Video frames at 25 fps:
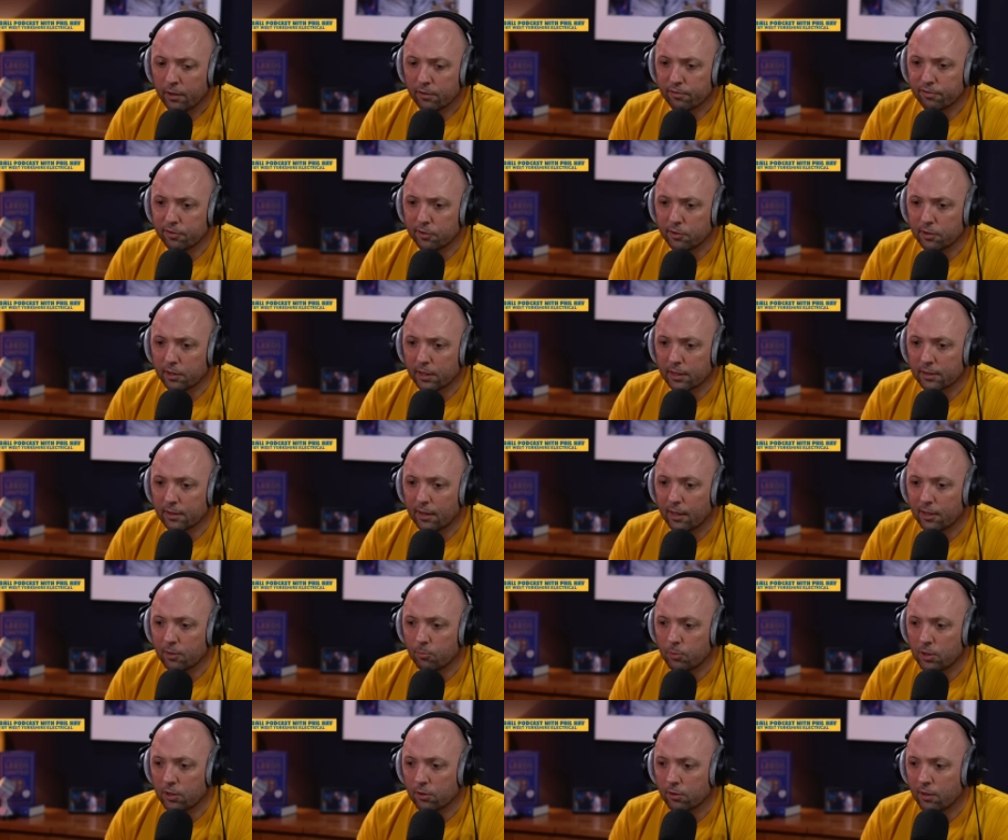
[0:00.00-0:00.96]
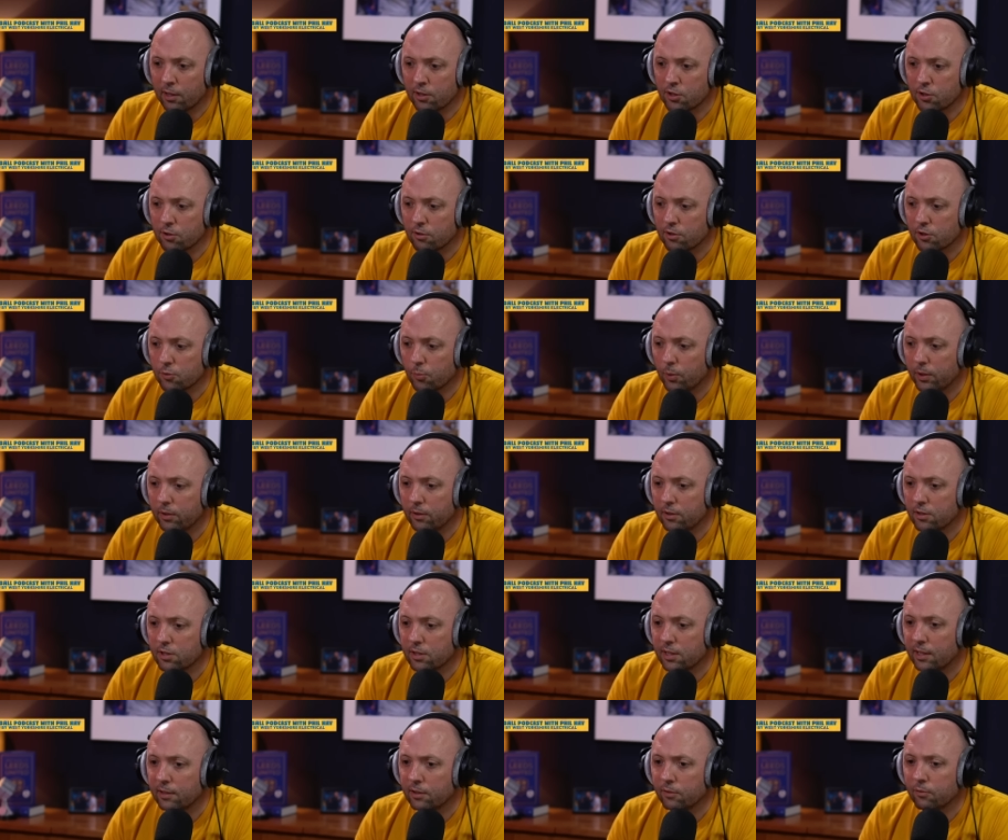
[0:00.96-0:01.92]
for academy graduates when the
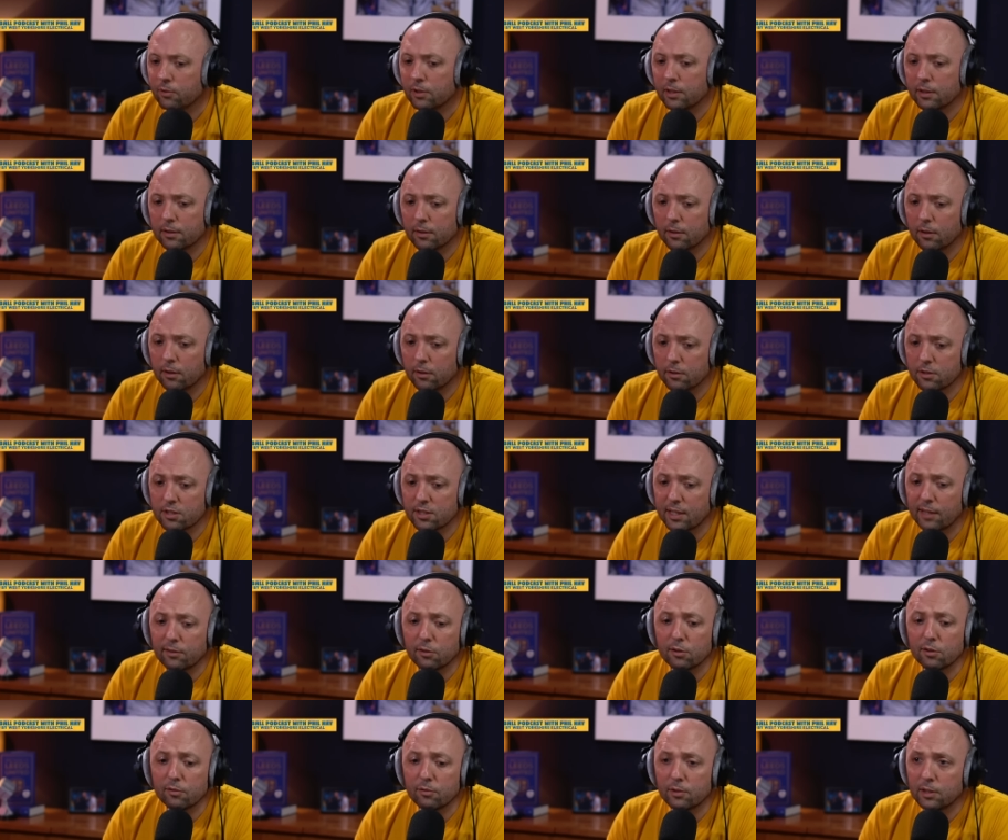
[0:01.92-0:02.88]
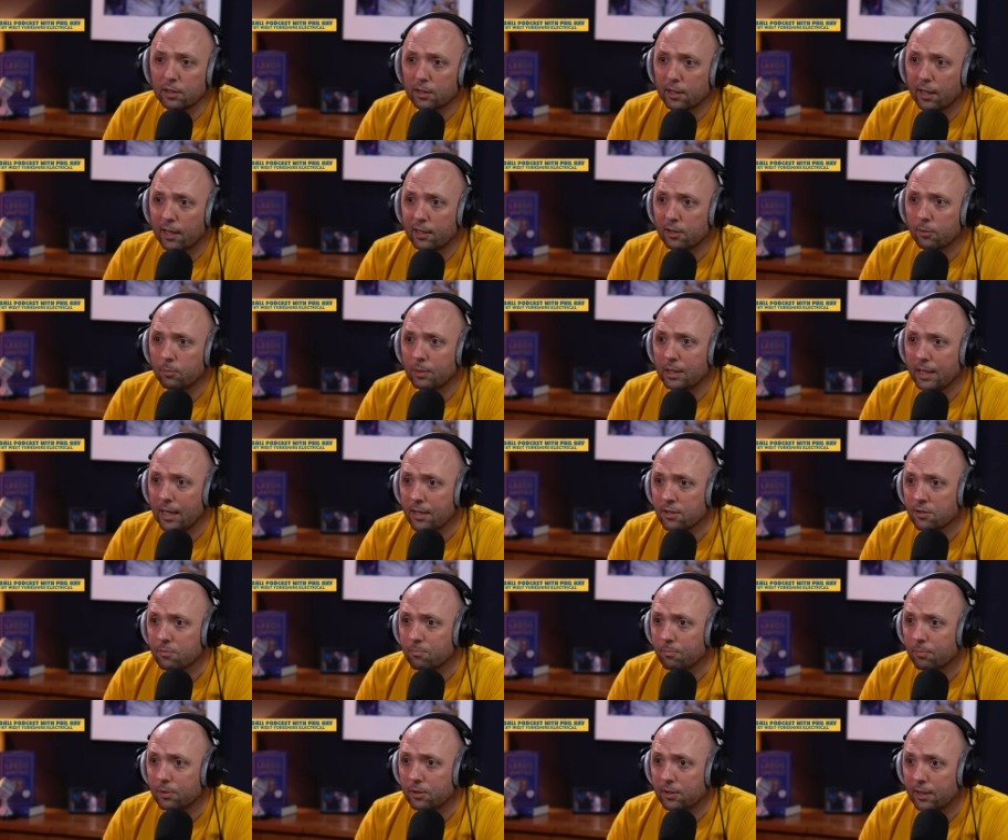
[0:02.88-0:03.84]
standard of an, uh, standard of an academy
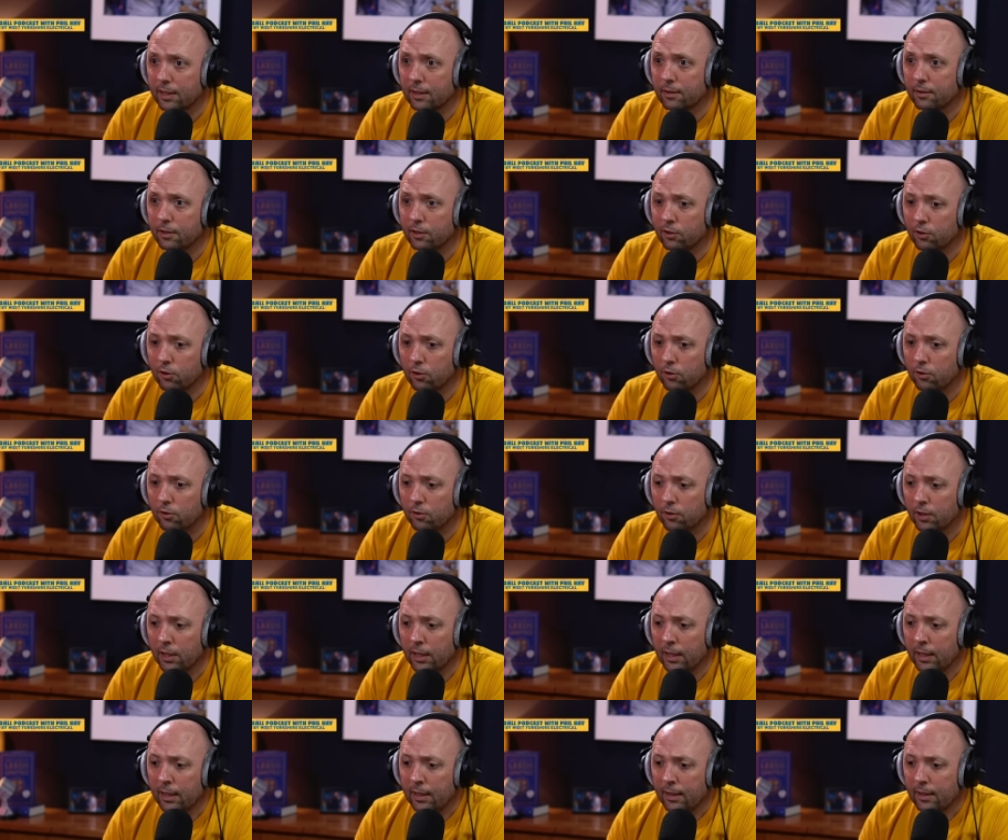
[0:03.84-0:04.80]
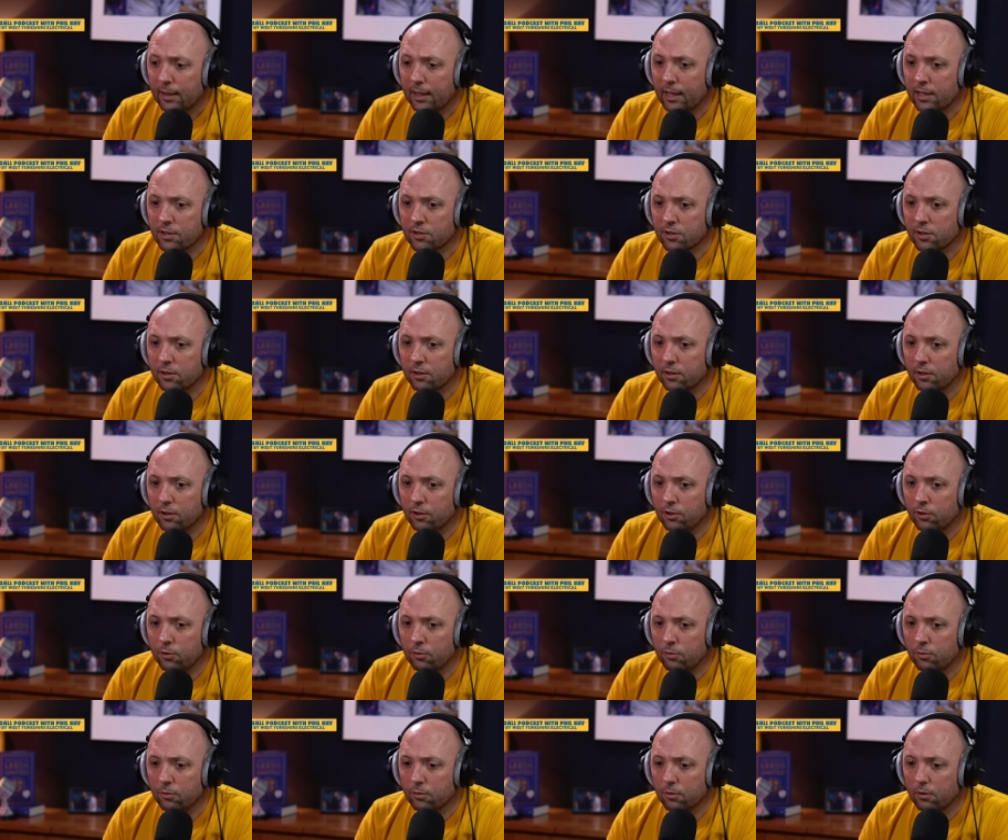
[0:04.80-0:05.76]
isn't particularly good is that
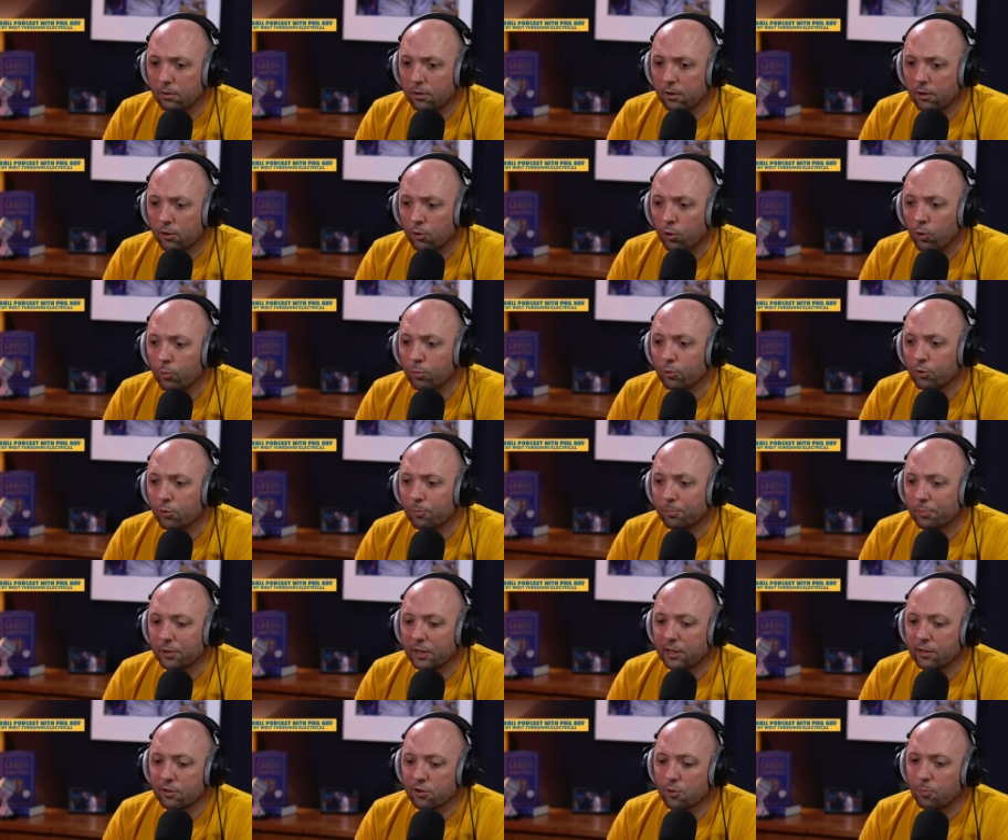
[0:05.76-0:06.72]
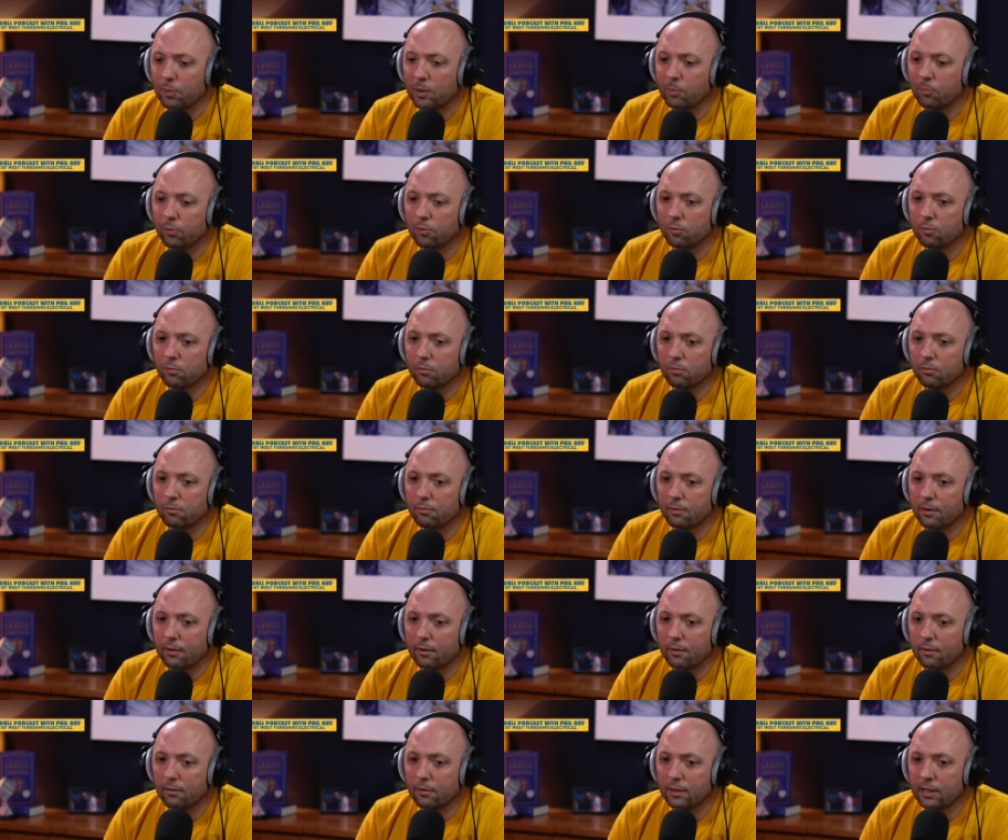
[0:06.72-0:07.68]
you are homegrown players, people
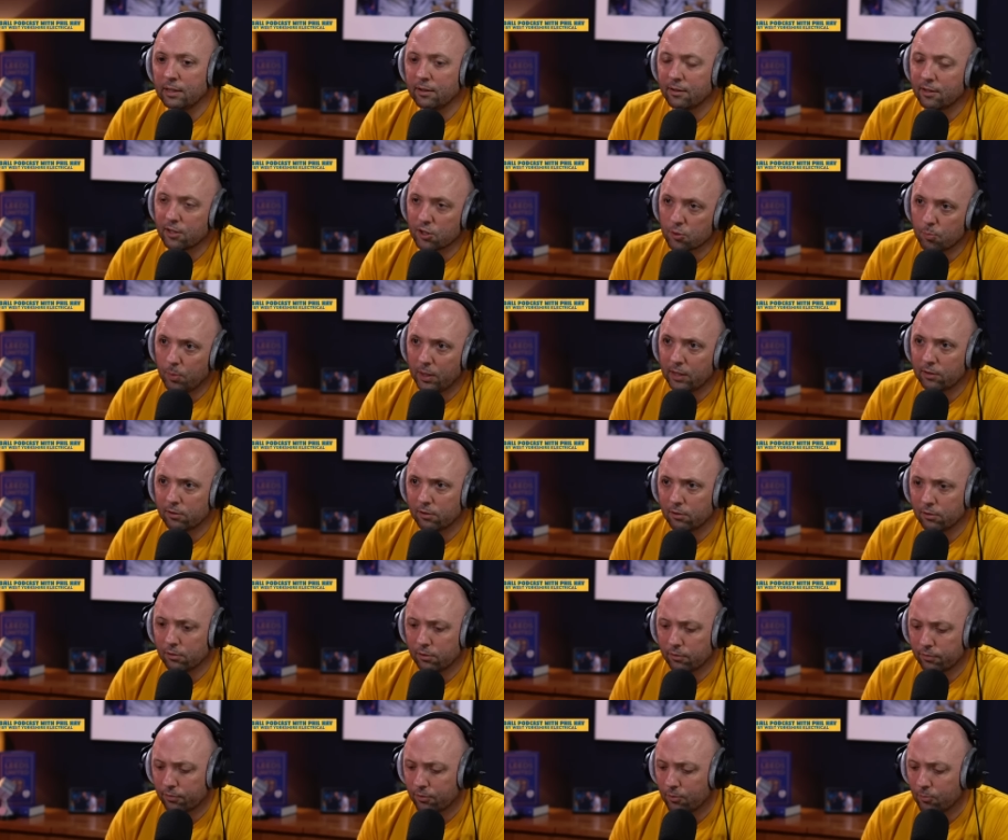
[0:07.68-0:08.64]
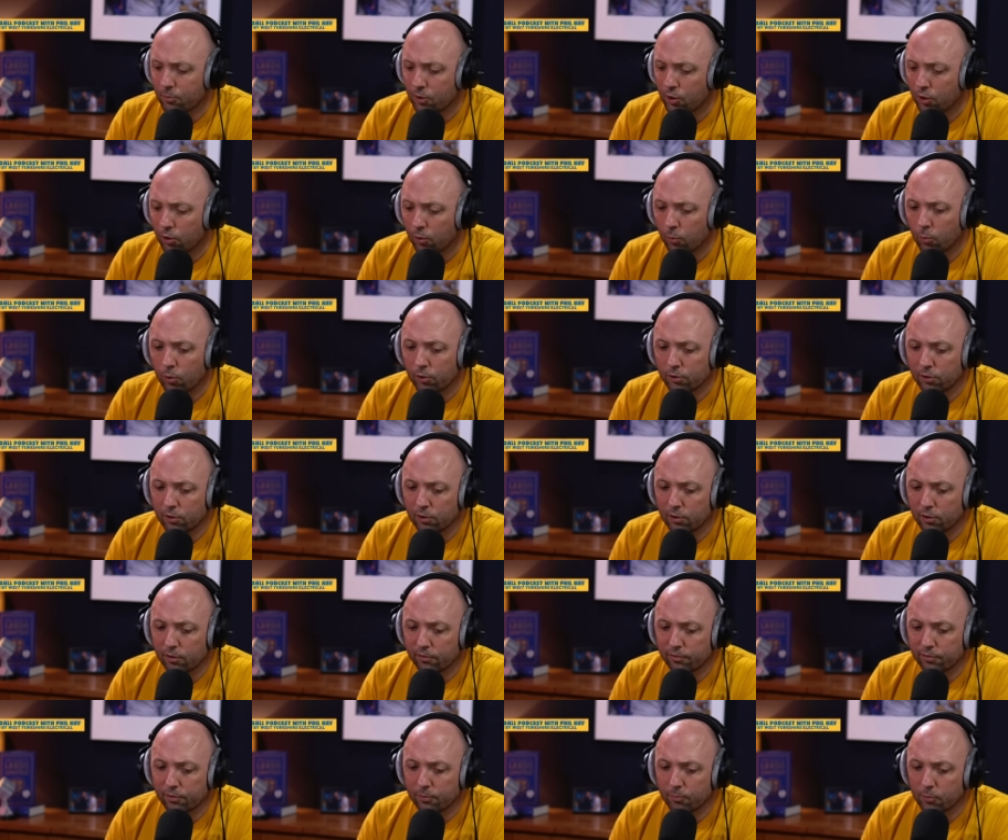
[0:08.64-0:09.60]
either expect a lot from you or want a
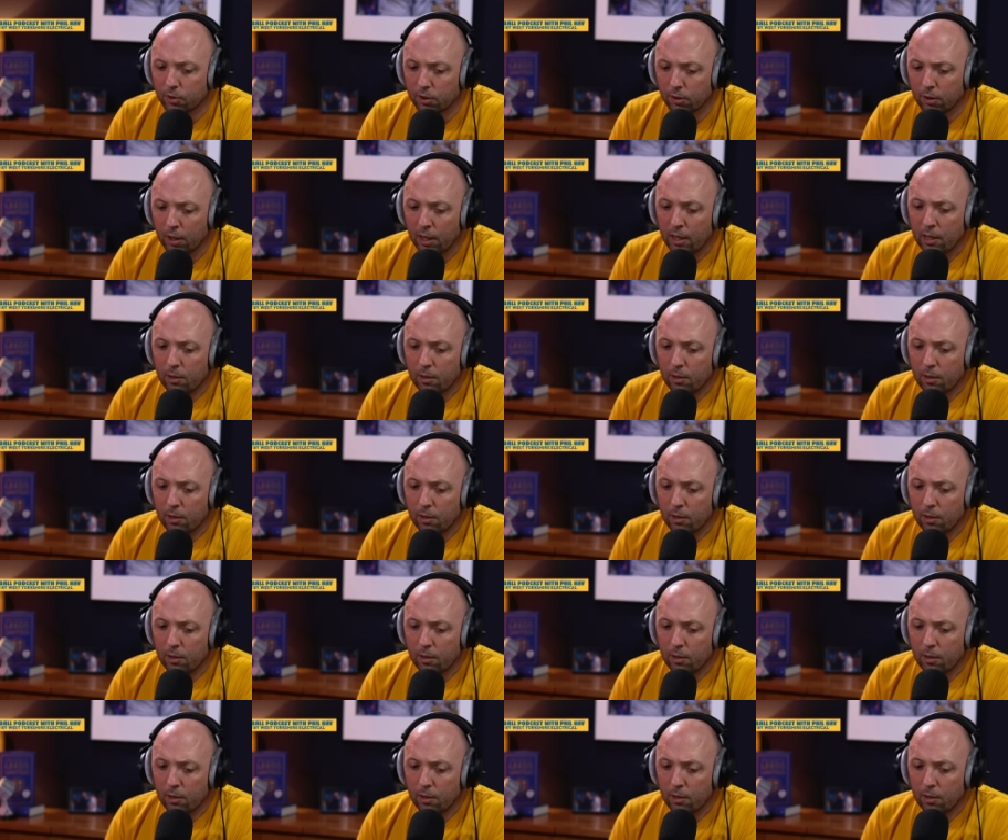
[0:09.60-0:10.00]
lot from you,